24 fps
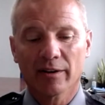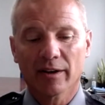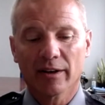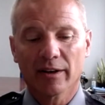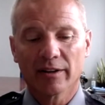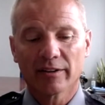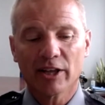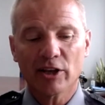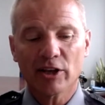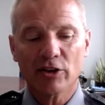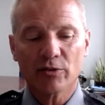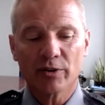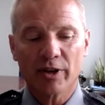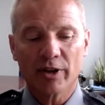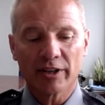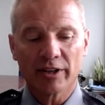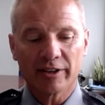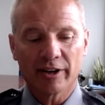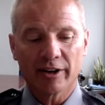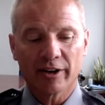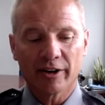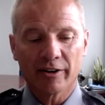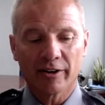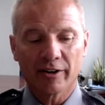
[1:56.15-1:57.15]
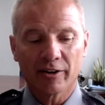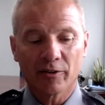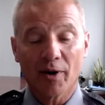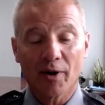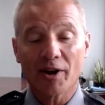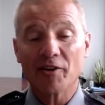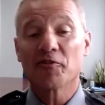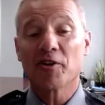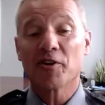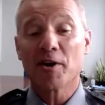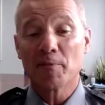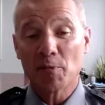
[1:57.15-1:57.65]
let you get there in a
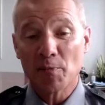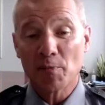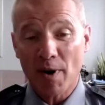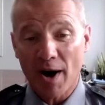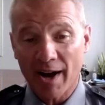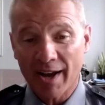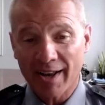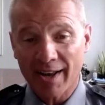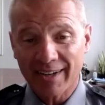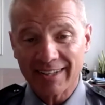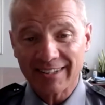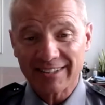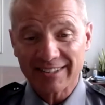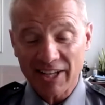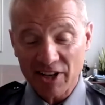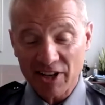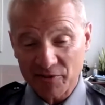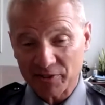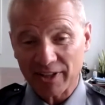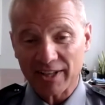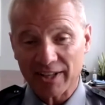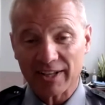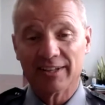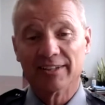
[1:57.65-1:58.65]
right frame of mind and safely.